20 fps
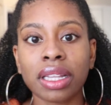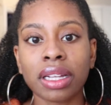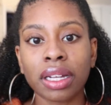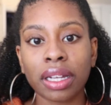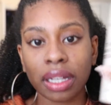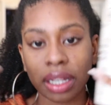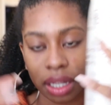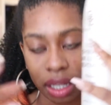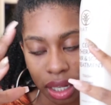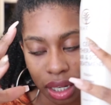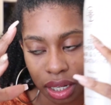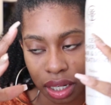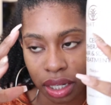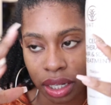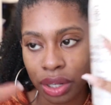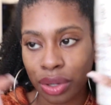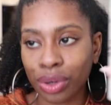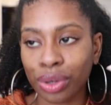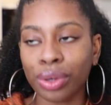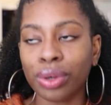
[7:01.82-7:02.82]
the
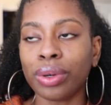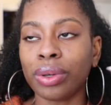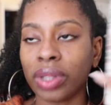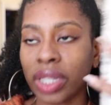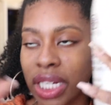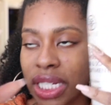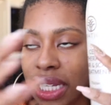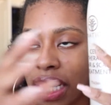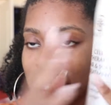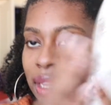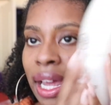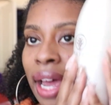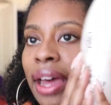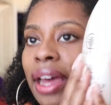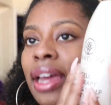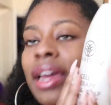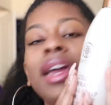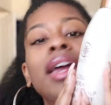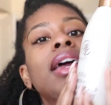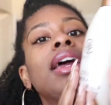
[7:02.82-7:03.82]
cuticle and things like
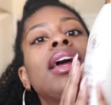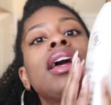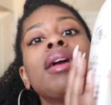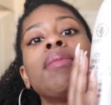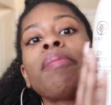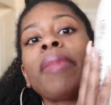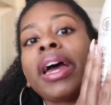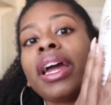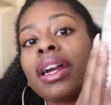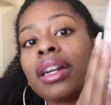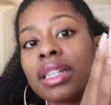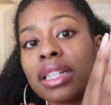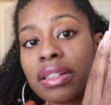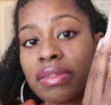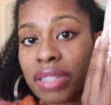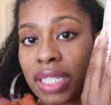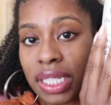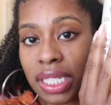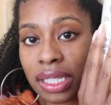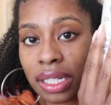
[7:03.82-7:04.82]
that. My hair
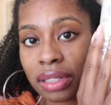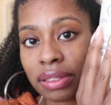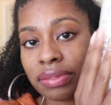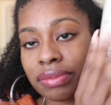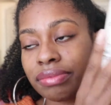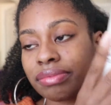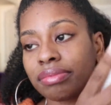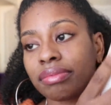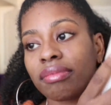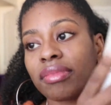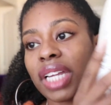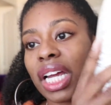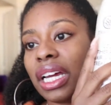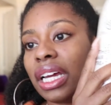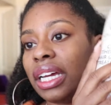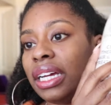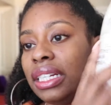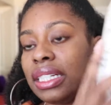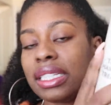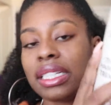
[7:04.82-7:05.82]
loves this stuff.
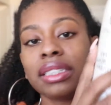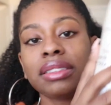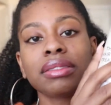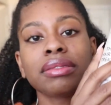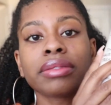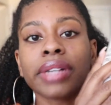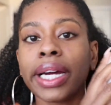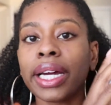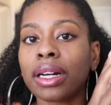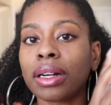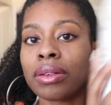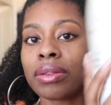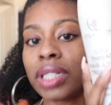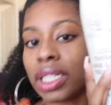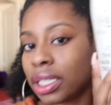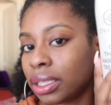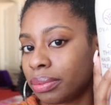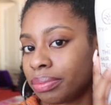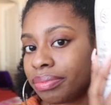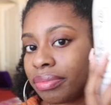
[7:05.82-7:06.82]
Eats it right on
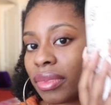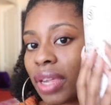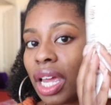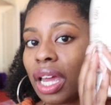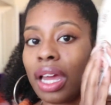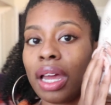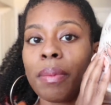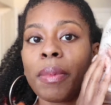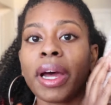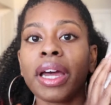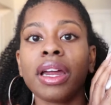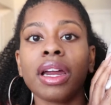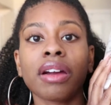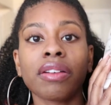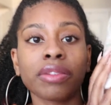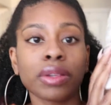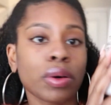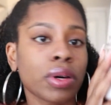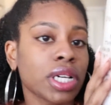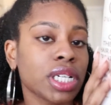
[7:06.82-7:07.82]
up, and my hair
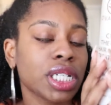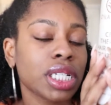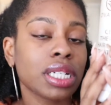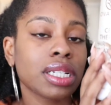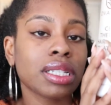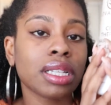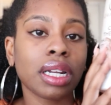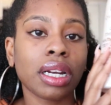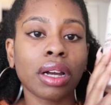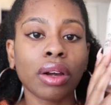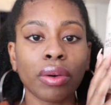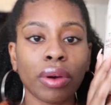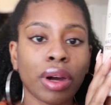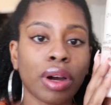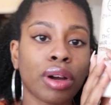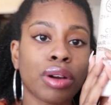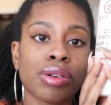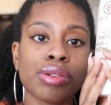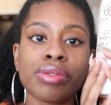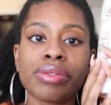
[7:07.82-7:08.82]
flourishes and it
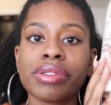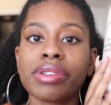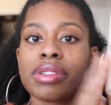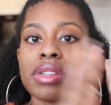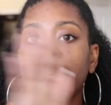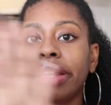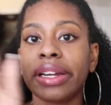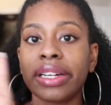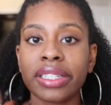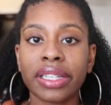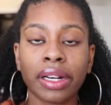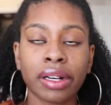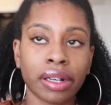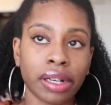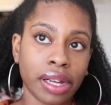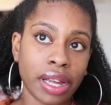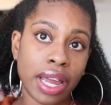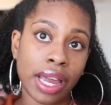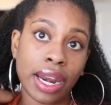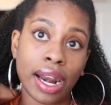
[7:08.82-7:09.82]
grows and
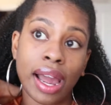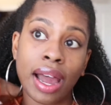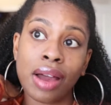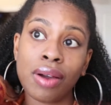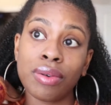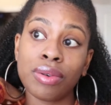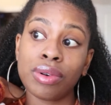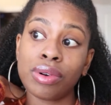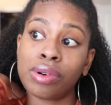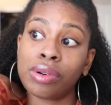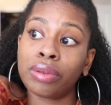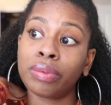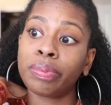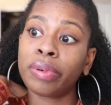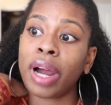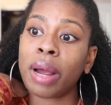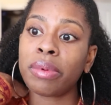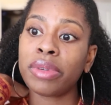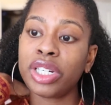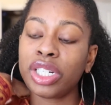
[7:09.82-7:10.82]
etc. And I will
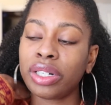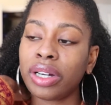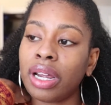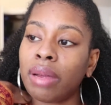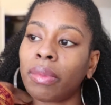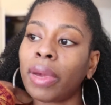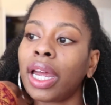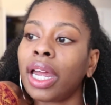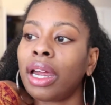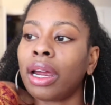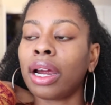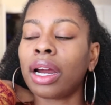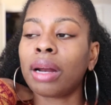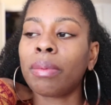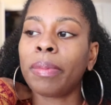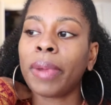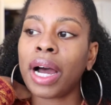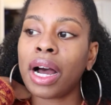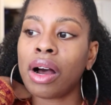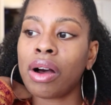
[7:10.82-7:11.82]
probably straighten my hair in
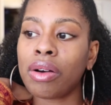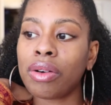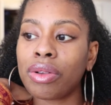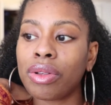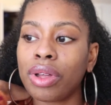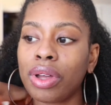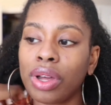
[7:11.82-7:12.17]
about